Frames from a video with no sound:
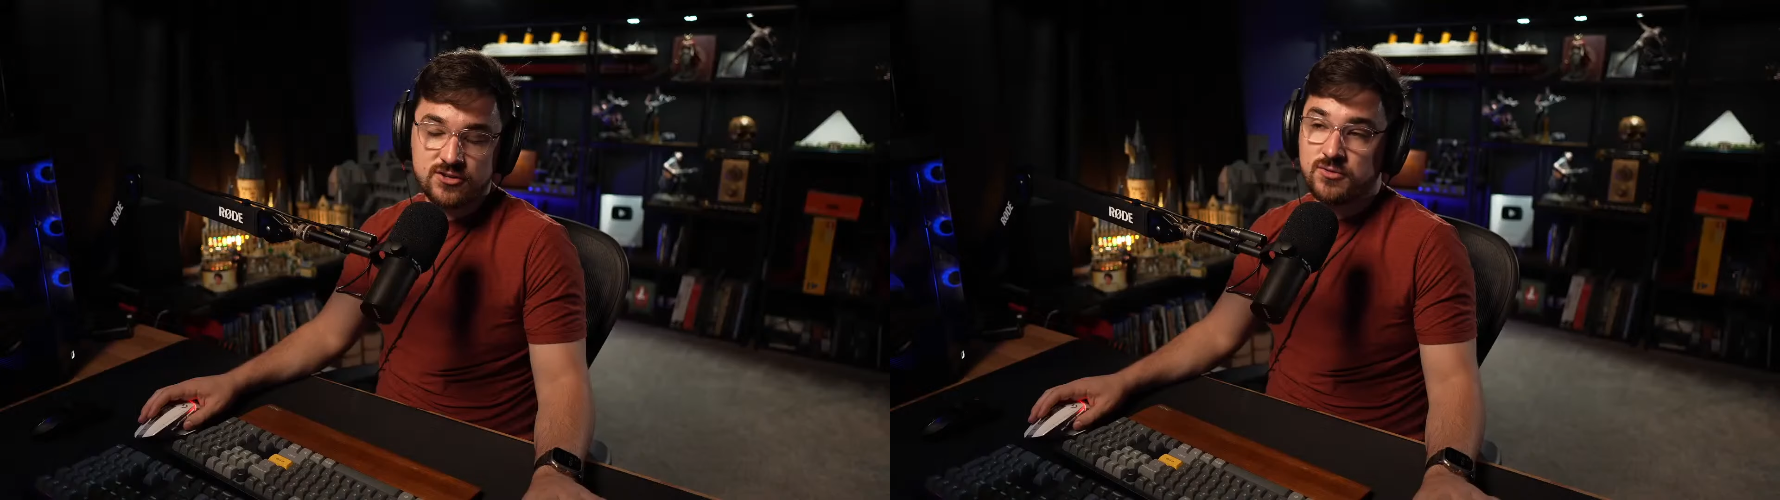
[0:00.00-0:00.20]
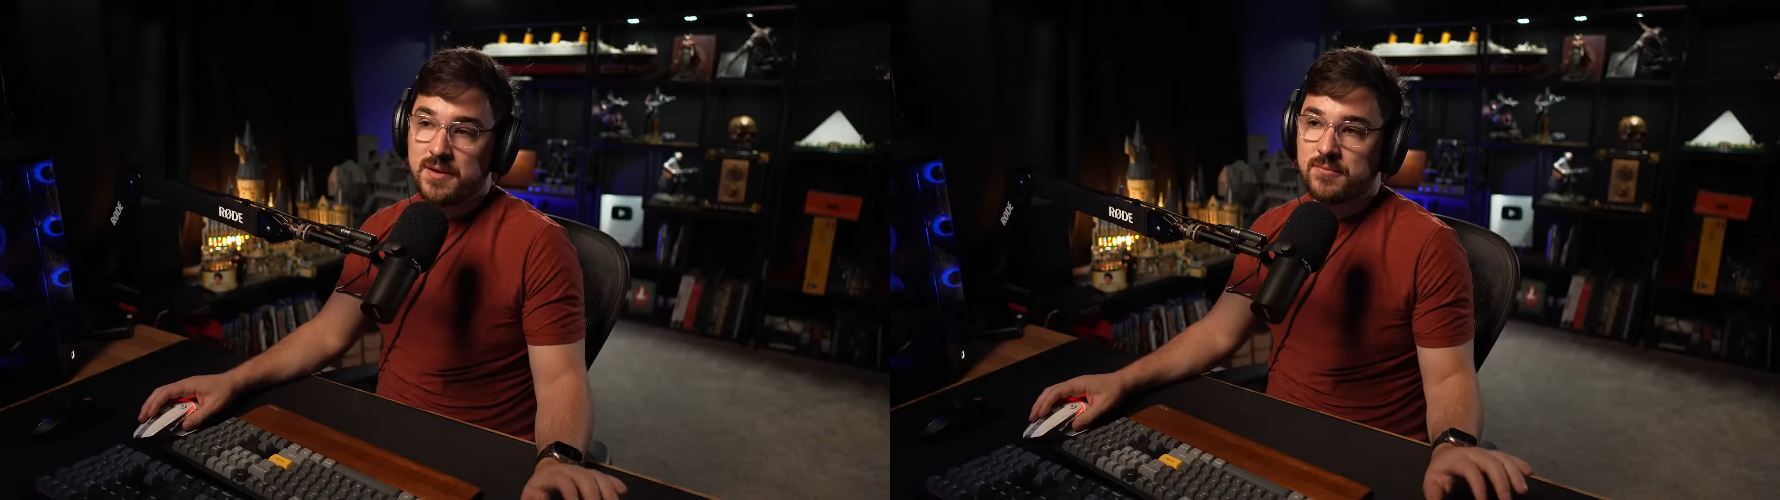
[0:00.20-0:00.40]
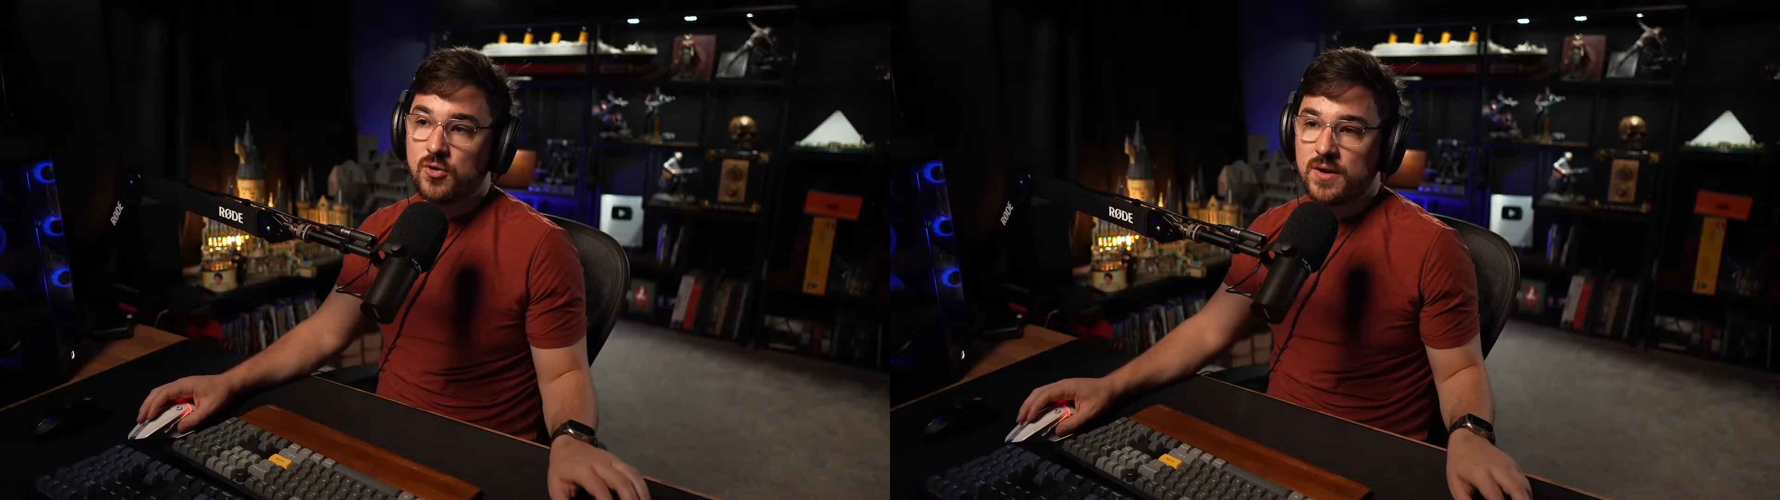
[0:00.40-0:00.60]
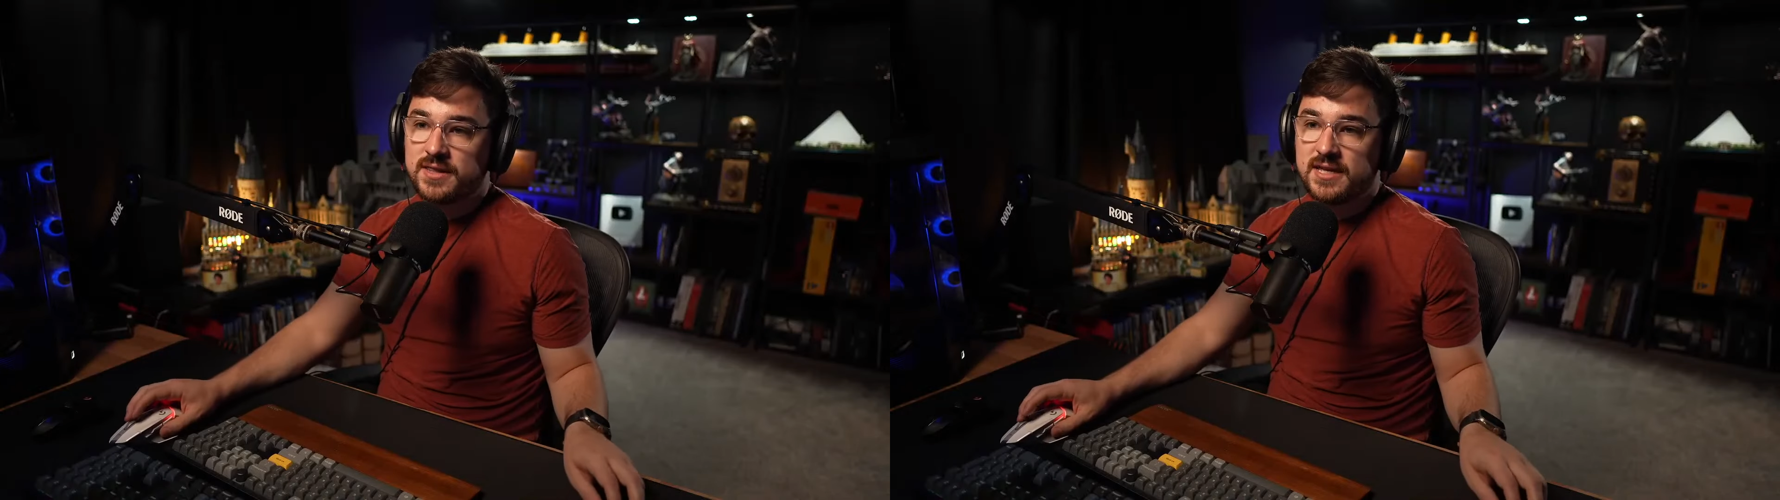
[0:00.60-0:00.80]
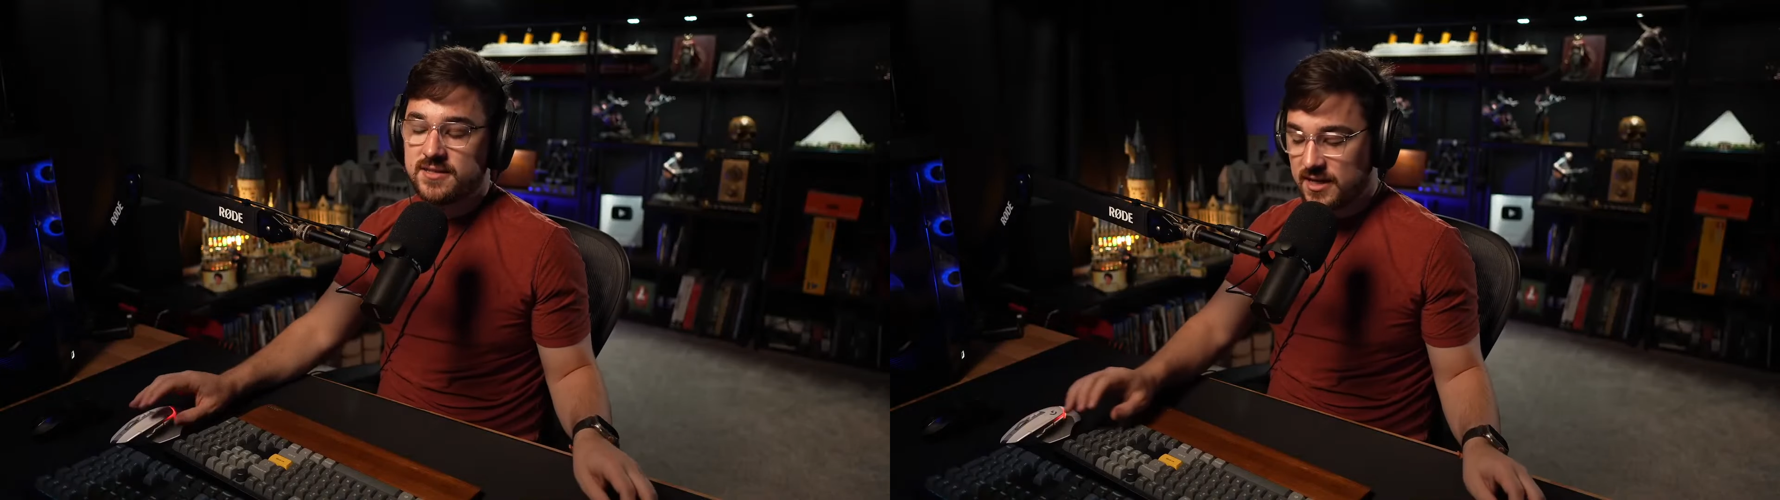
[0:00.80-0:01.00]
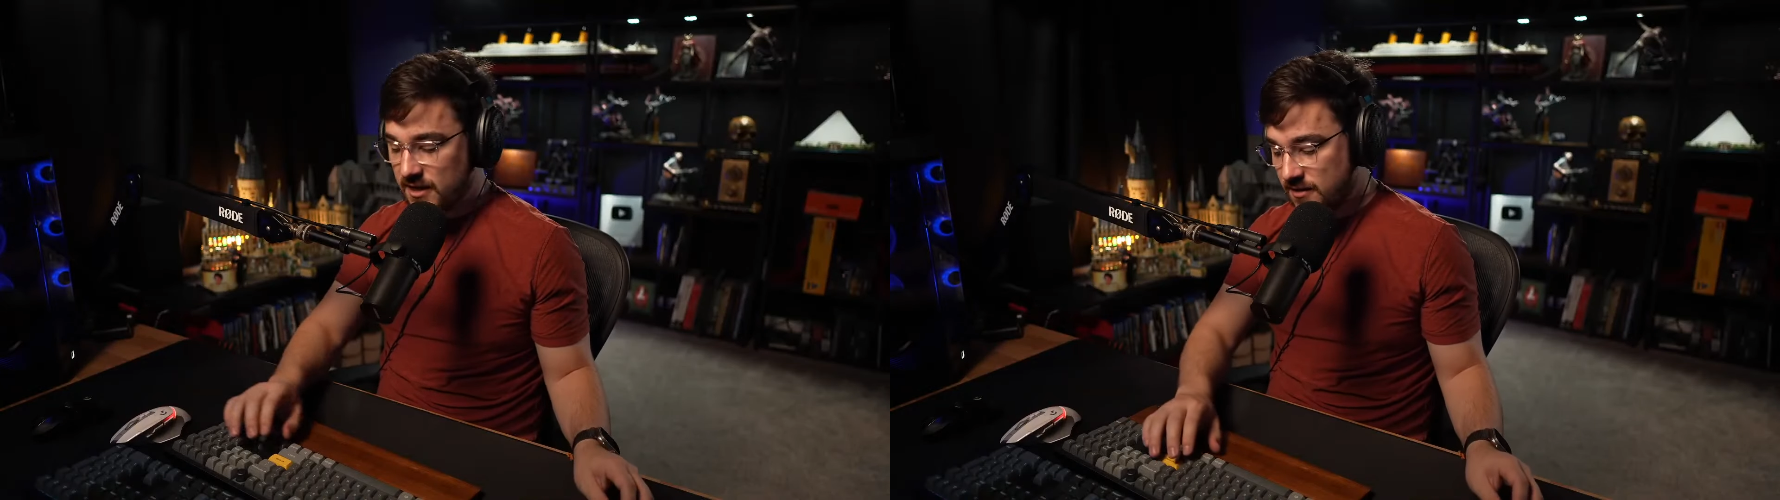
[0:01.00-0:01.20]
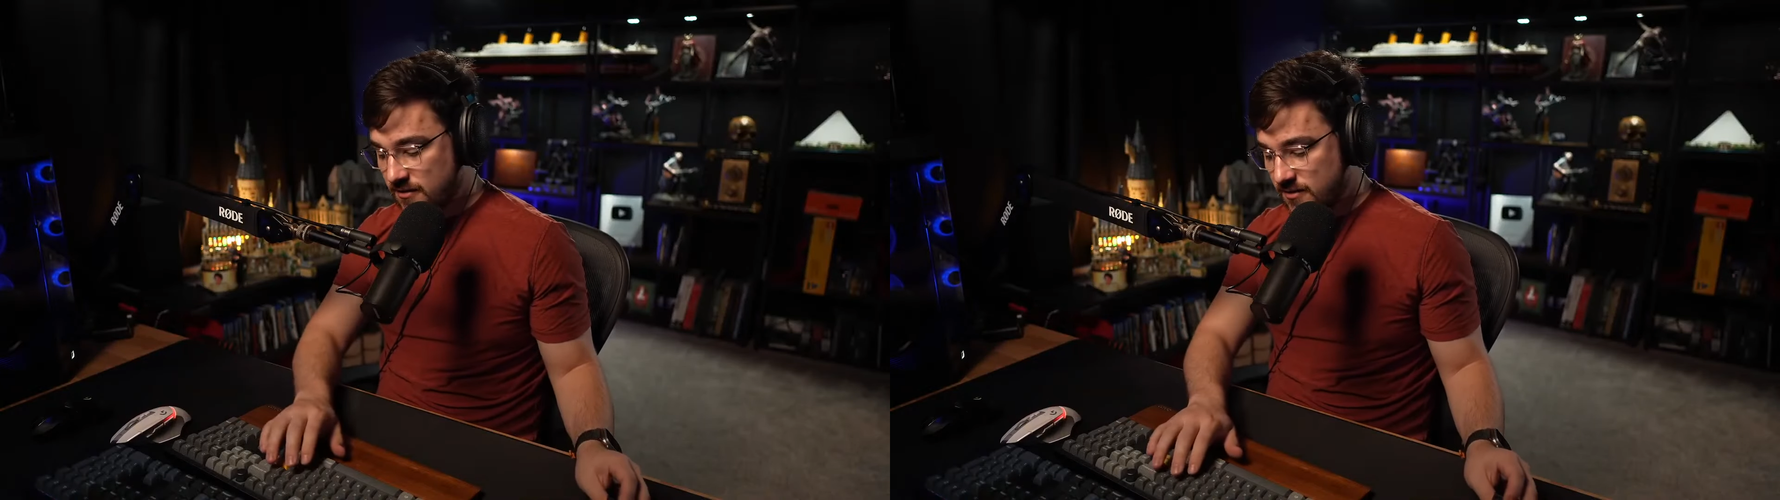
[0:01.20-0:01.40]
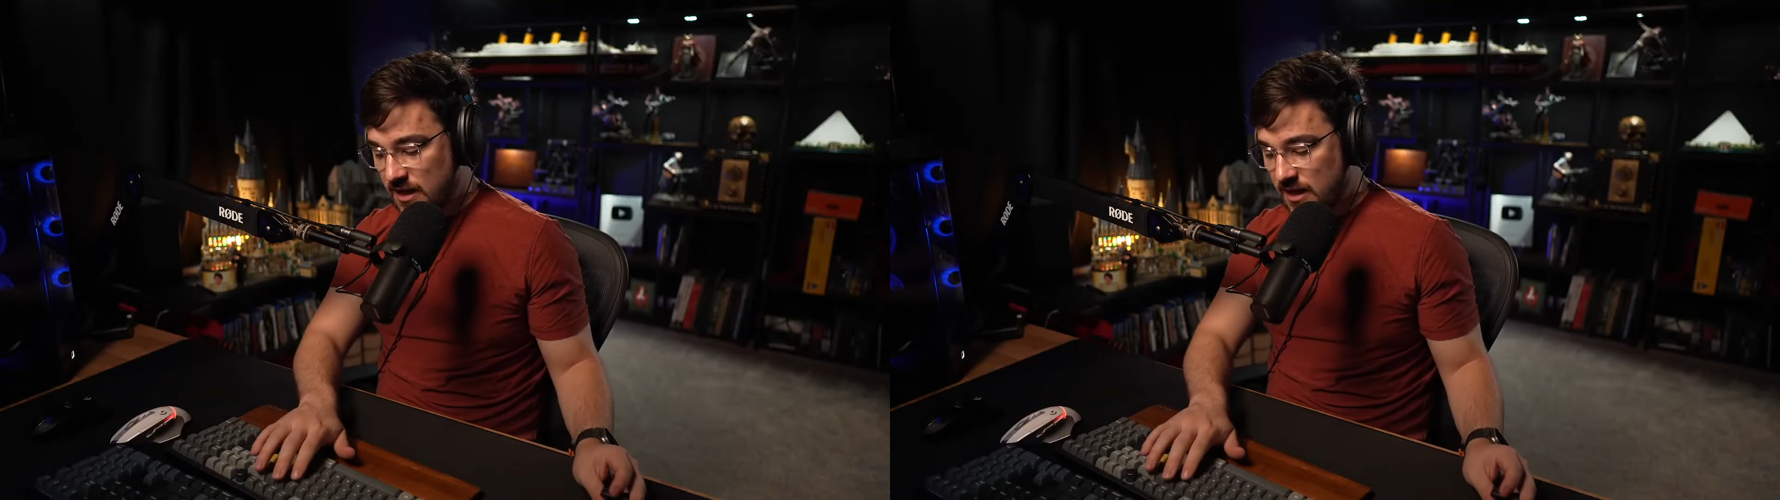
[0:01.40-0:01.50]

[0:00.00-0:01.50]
guys remember when they did,